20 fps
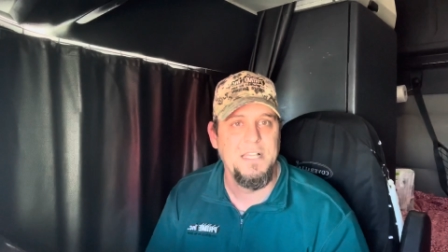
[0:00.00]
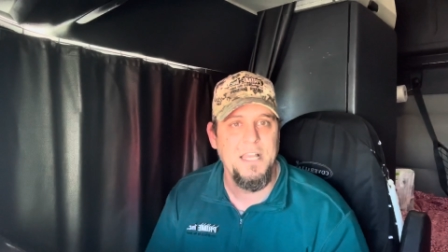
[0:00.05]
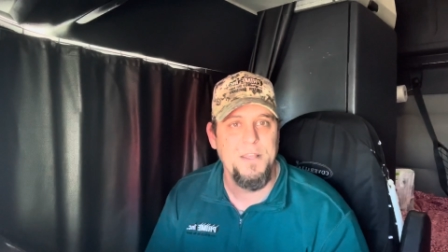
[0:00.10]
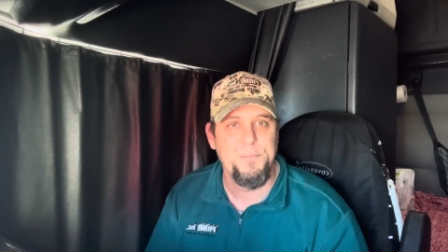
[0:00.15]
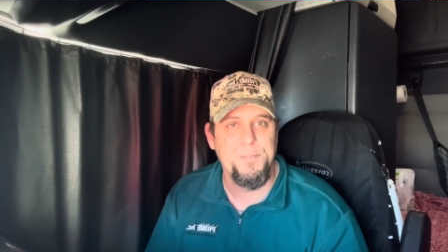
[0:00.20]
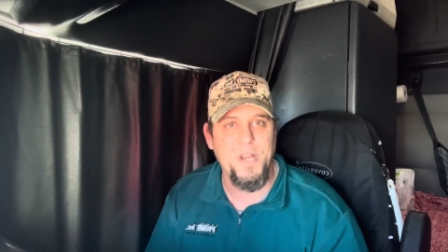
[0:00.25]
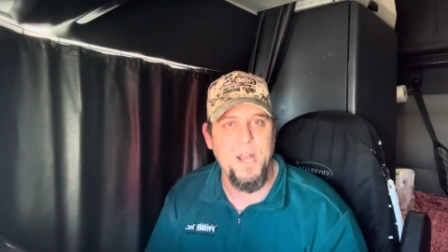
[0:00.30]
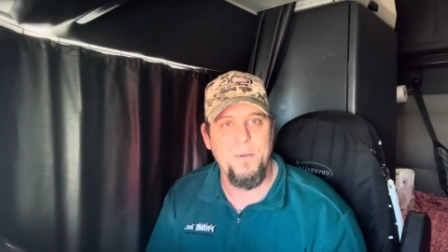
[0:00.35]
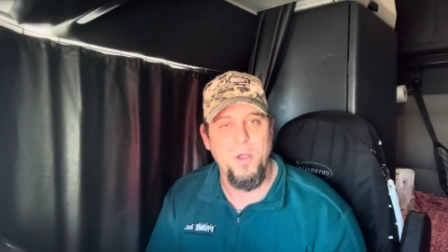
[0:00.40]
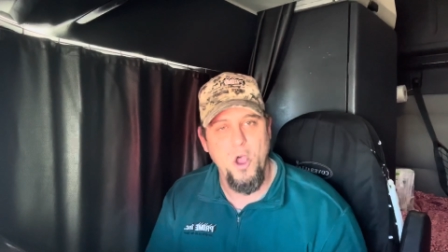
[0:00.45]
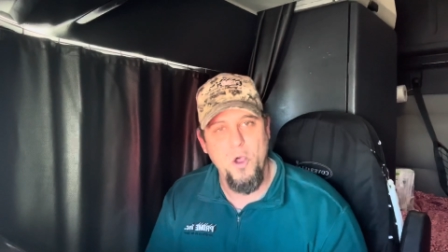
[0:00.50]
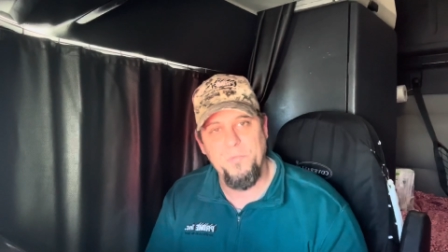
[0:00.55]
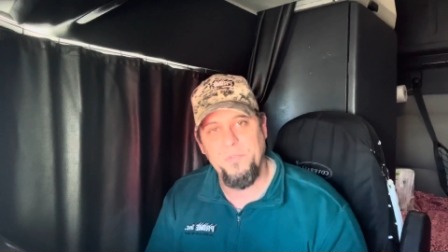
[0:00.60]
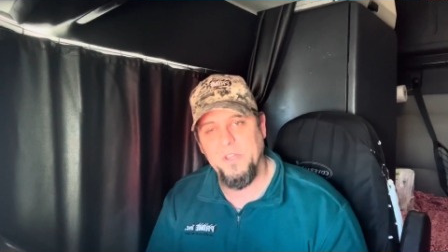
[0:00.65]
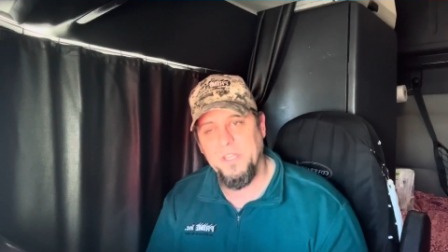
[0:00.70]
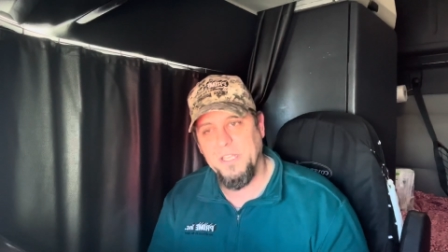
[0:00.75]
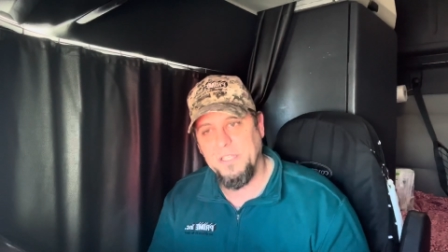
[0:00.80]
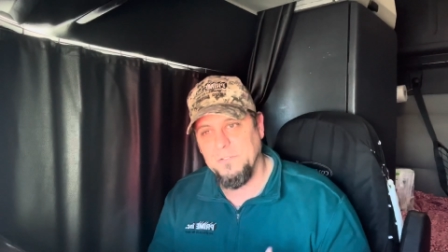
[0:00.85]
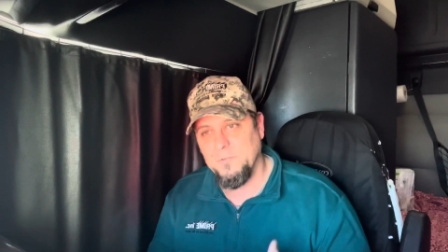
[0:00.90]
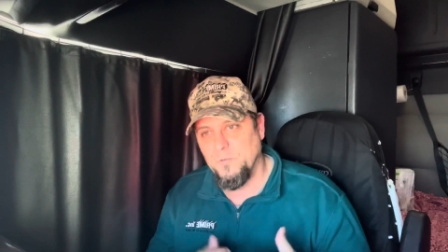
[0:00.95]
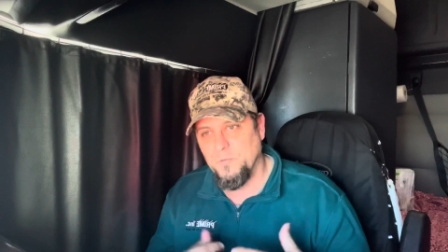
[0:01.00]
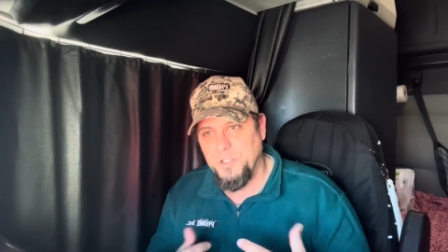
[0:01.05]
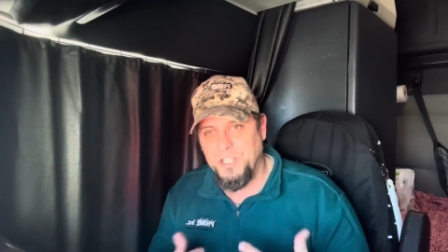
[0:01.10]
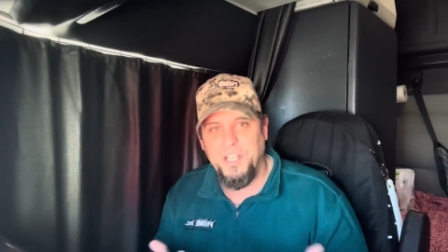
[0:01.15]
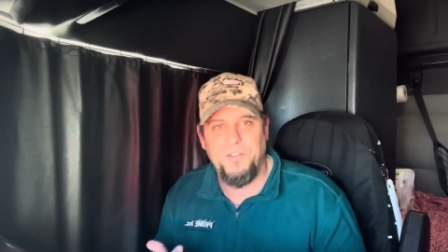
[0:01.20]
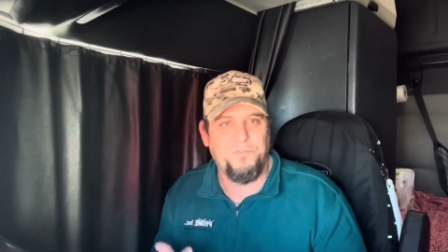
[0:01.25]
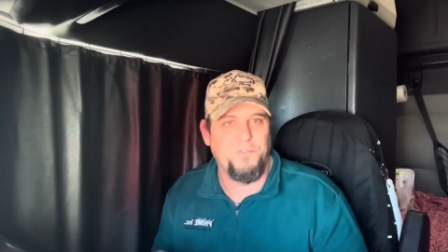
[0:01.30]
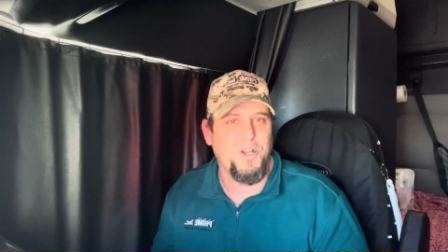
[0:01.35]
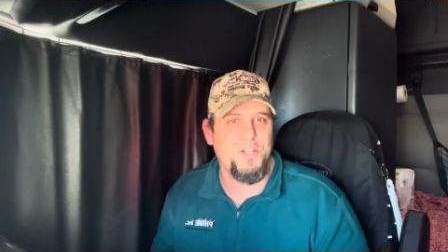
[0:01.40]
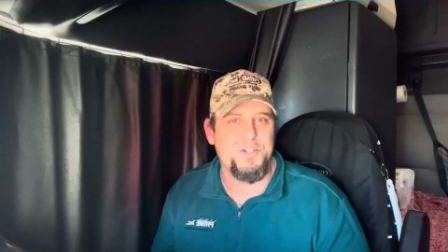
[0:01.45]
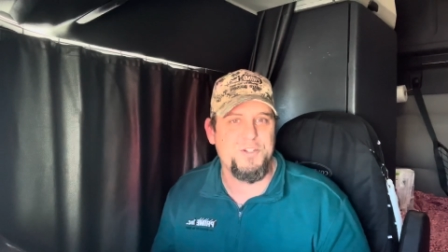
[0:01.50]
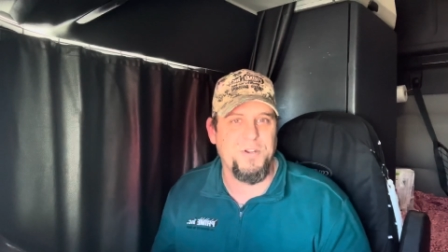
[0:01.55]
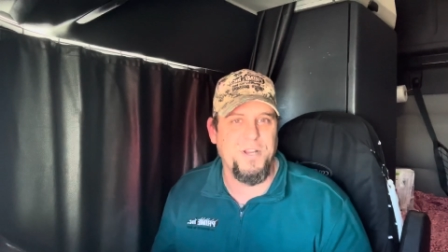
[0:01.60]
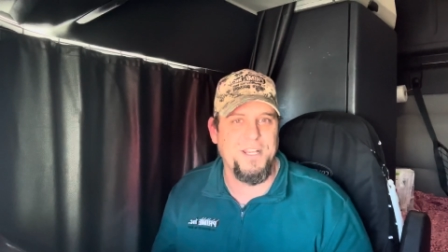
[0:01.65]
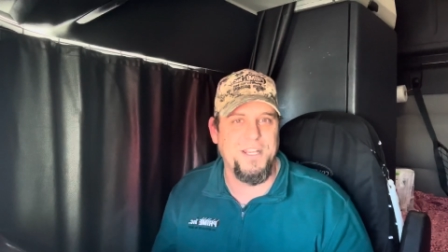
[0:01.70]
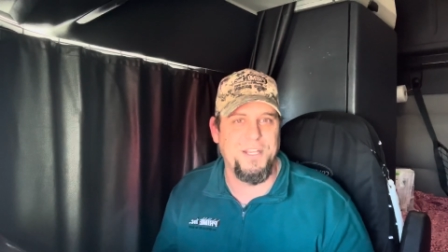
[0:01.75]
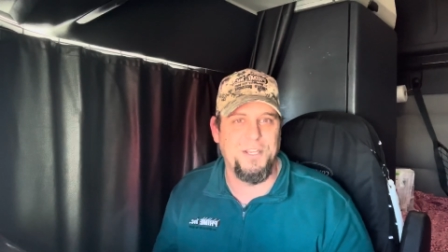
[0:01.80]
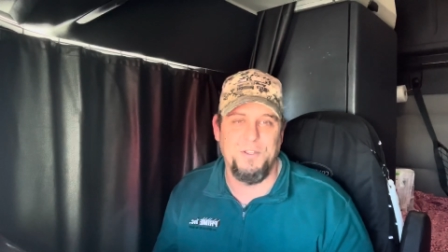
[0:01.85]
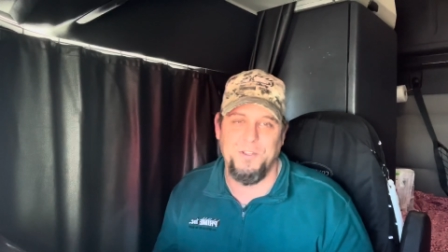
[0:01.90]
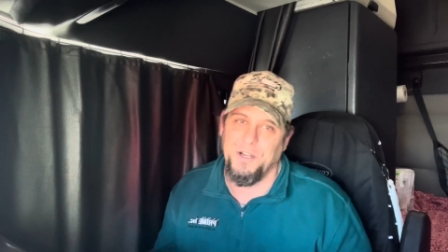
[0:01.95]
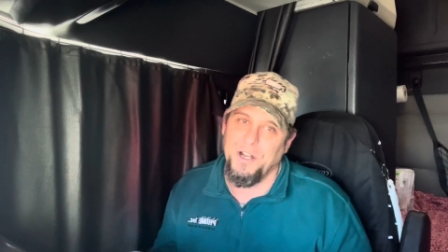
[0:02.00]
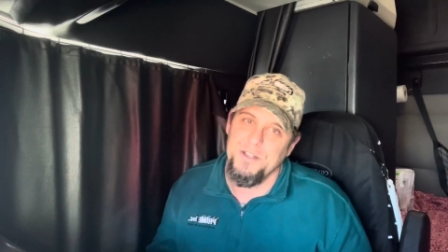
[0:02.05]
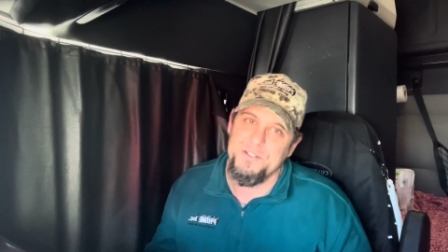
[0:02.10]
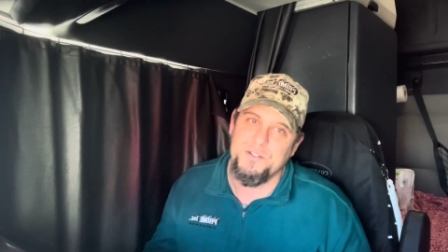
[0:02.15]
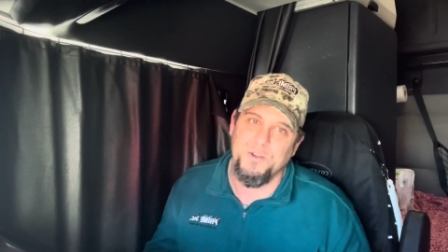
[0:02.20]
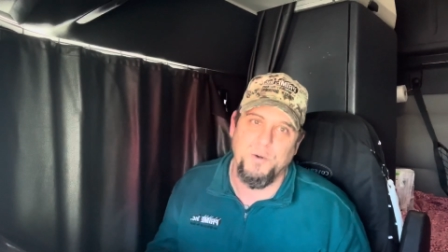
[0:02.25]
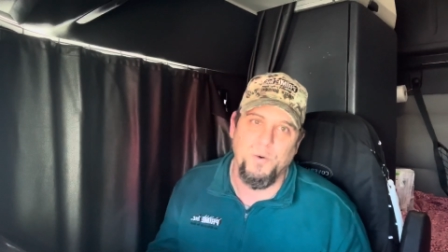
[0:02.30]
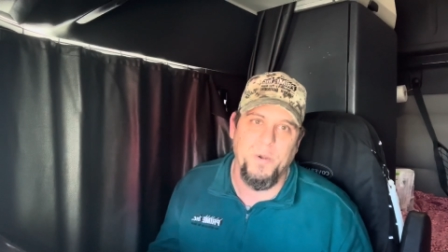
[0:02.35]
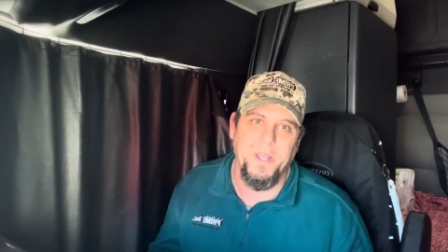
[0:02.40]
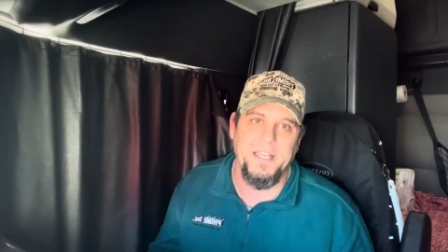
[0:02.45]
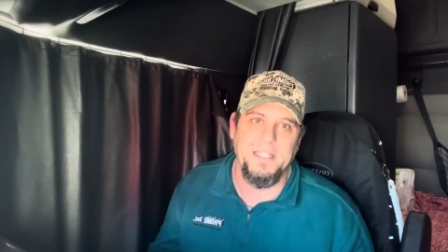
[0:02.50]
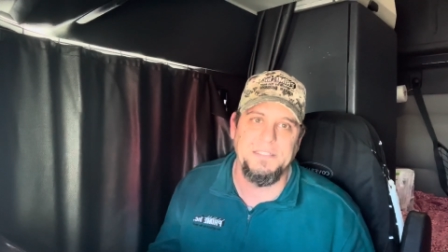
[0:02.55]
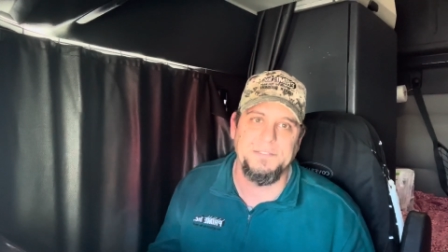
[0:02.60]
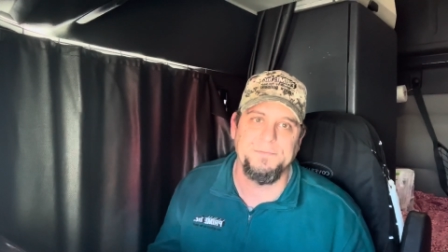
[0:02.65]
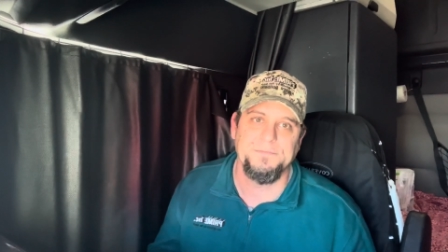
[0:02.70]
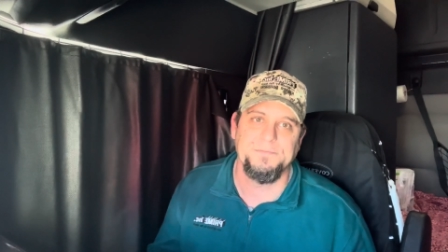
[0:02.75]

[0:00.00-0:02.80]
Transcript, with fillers: But I'm hopefully, when you're frustrated, you can also quit.